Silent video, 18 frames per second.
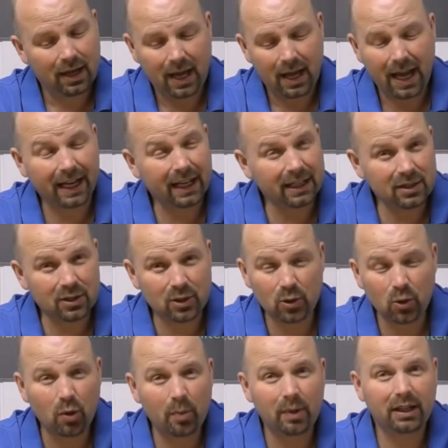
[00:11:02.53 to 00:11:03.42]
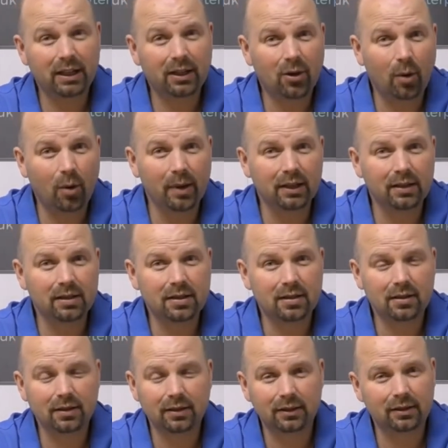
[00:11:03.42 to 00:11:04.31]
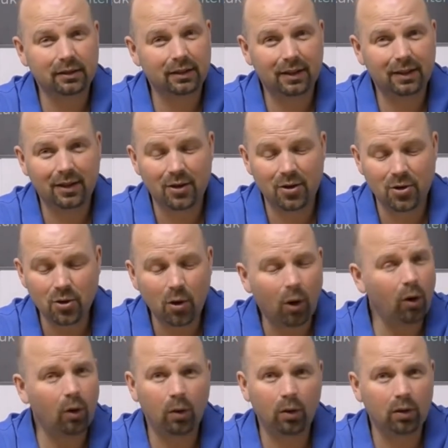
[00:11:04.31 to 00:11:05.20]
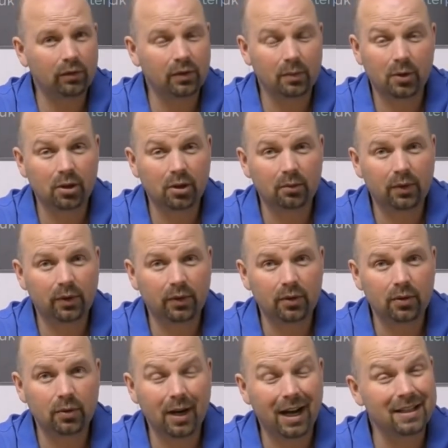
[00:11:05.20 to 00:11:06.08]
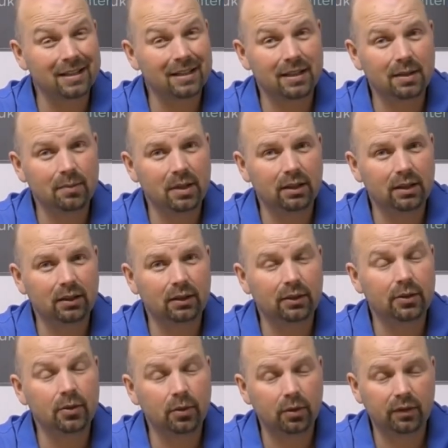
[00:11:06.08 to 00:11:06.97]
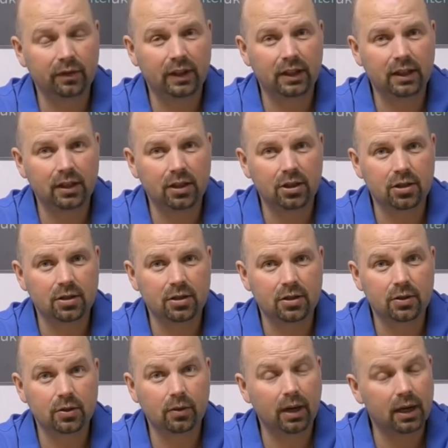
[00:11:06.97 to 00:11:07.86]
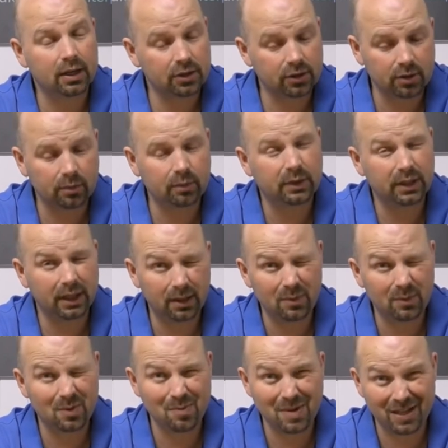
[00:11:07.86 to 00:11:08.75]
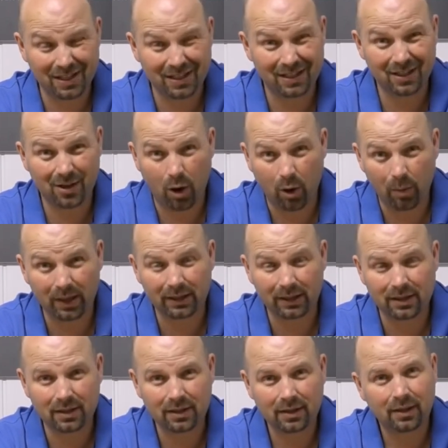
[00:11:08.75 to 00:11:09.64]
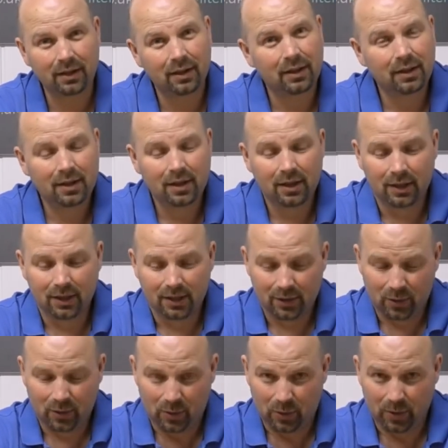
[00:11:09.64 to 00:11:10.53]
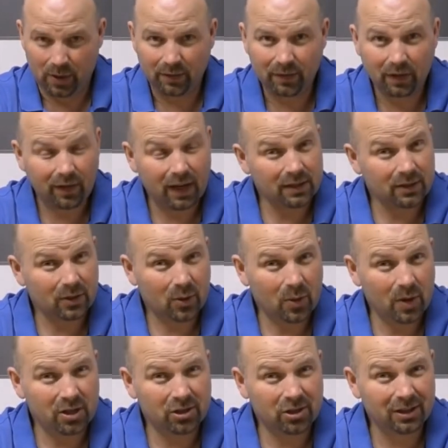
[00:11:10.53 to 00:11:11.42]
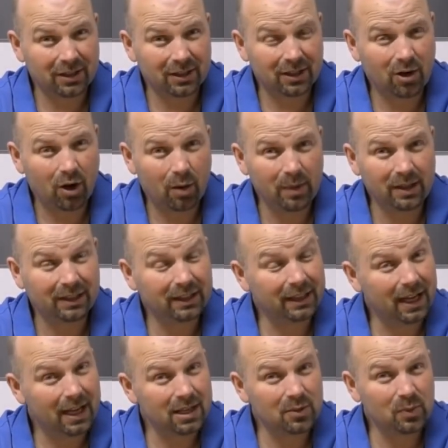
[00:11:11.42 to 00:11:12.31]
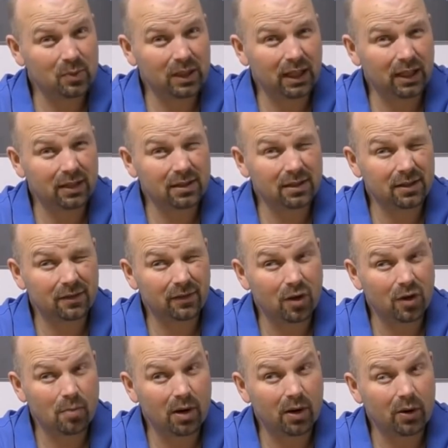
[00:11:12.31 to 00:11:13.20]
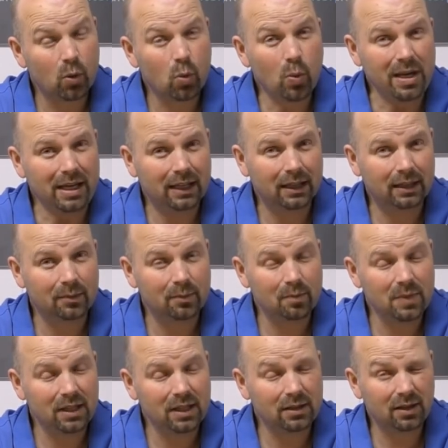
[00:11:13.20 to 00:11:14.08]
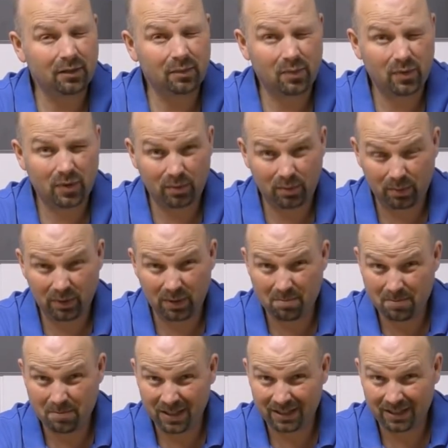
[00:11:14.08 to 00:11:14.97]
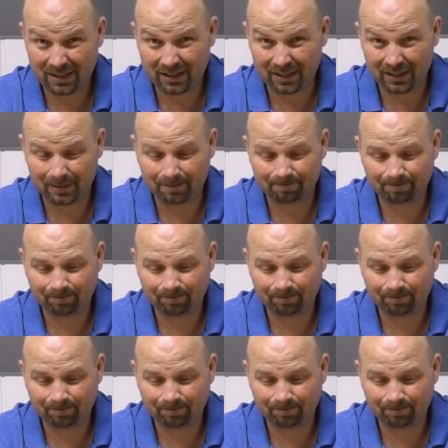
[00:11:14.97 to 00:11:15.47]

I get so many comments that not all of them come through as email notifications, so I sometimes miss comments. So if you've asked a question in a comment and it hasn't been answered for about a week, it means I've probably missed it.